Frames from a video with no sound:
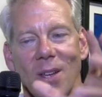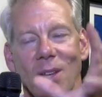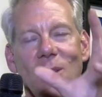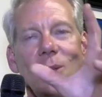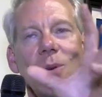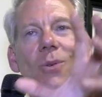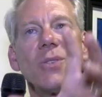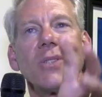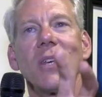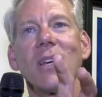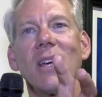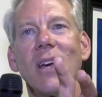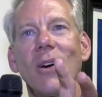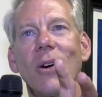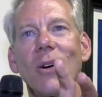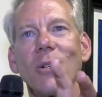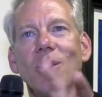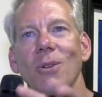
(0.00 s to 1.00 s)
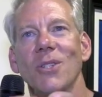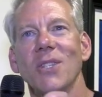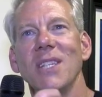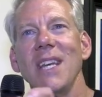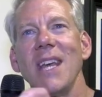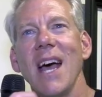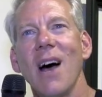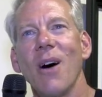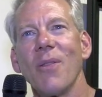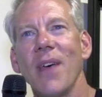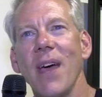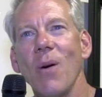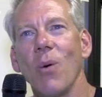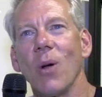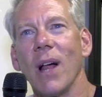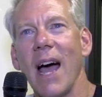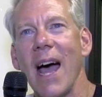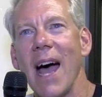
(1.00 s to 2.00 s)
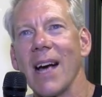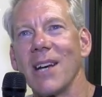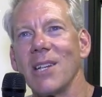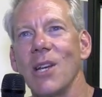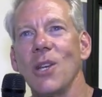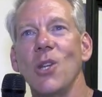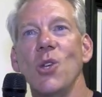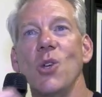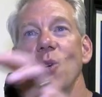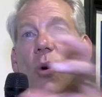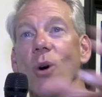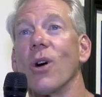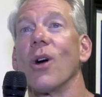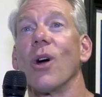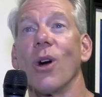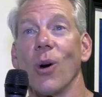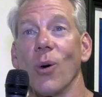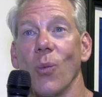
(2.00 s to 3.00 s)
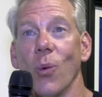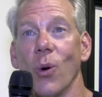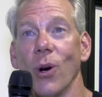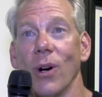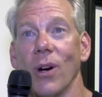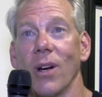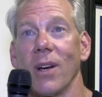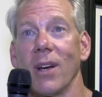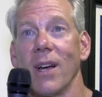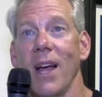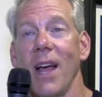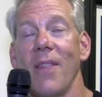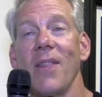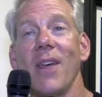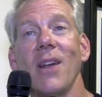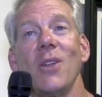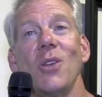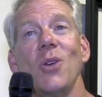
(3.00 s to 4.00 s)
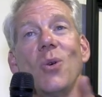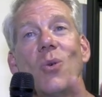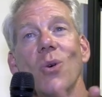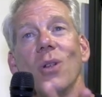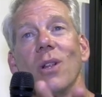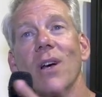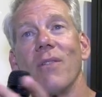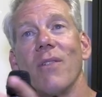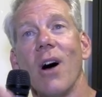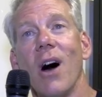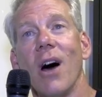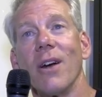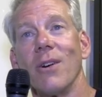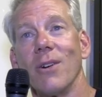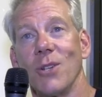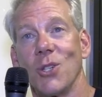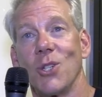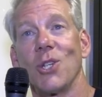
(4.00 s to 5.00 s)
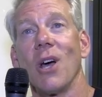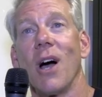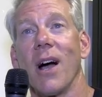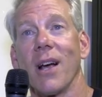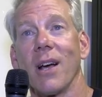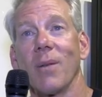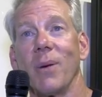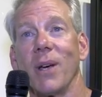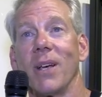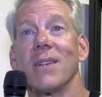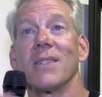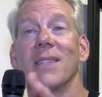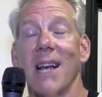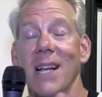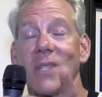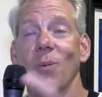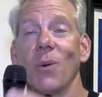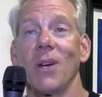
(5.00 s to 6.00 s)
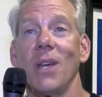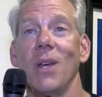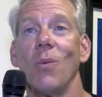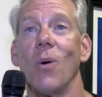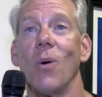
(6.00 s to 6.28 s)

use the character, see how they will act in your artwork, and then you will have honored Chuck, because that's what he